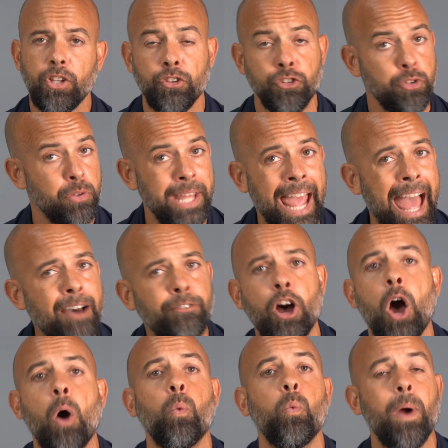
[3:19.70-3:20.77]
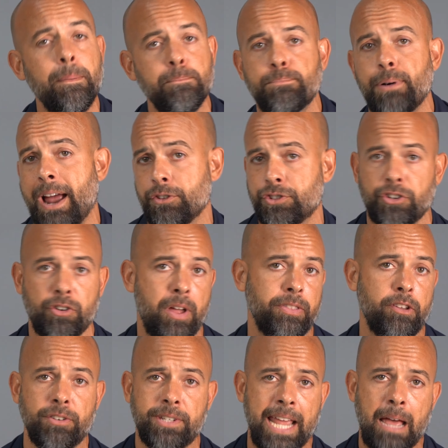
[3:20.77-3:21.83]
Do they have a web browser on
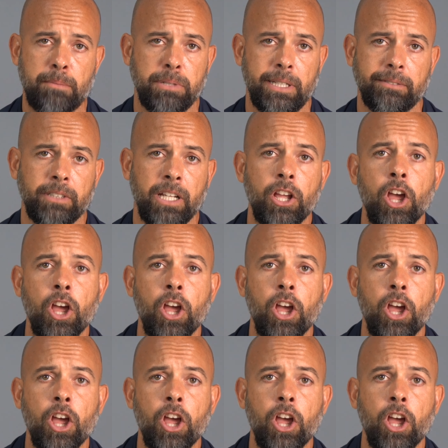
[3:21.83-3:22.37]
their tablet?